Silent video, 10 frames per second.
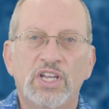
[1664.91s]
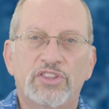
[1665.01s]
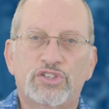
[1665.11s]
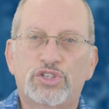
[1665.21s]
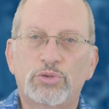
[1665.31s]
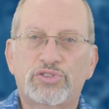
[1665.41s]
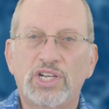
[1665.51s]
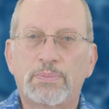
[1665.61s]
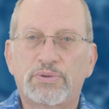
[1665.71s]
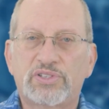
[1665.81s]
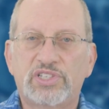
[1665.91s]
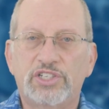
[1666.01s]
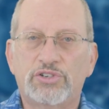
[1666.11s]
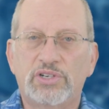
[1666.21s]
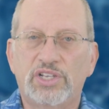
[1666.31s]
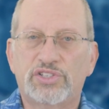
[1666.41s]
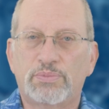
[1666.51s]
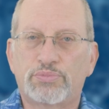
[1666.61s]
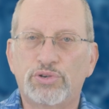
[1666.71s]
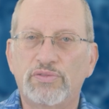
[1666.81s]
The show stop procedure is a
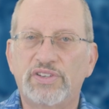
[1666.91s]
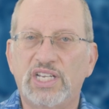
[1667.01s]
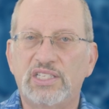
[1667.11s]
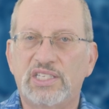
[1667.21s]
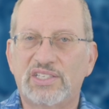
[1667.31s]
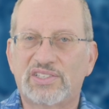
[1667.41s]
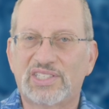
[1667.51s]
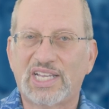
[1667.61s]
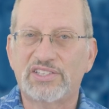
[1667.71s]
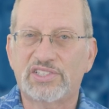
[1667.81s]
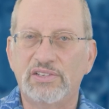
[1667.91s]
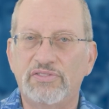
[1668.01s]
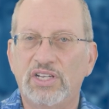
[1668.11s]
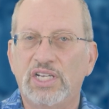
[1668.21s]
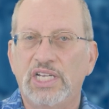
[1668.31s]
proven and decisive